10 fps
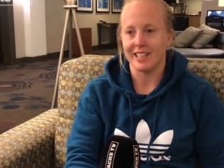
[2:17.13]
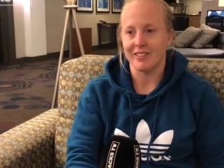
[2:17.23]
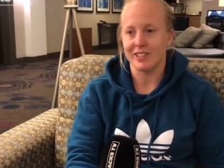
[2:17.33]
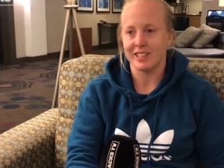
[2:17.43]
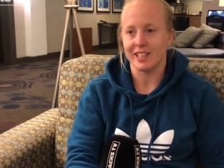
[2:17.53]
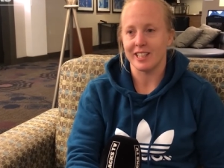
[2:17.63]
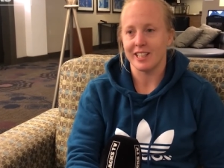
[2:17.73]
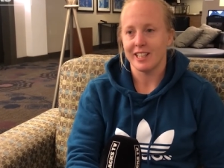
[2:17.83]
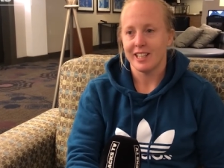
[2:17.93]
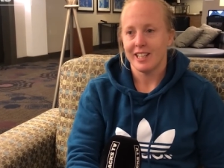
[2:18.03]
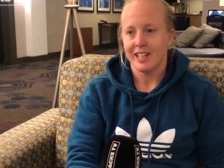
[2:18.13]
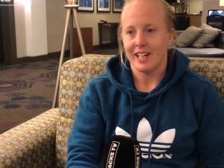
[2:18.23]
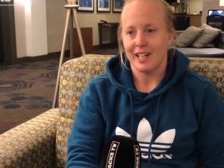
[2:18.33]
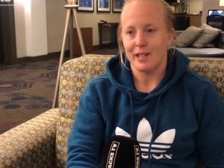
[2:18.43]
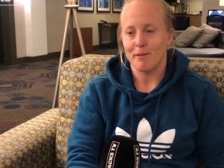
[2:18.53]
It was in
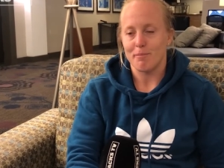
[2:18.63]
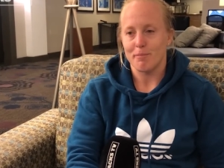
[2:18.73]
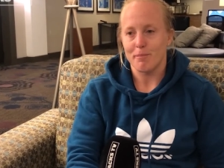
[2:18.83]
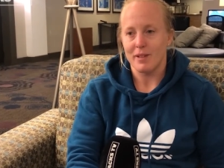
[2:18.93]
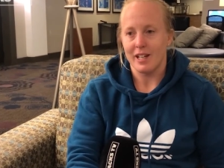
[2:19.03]
um,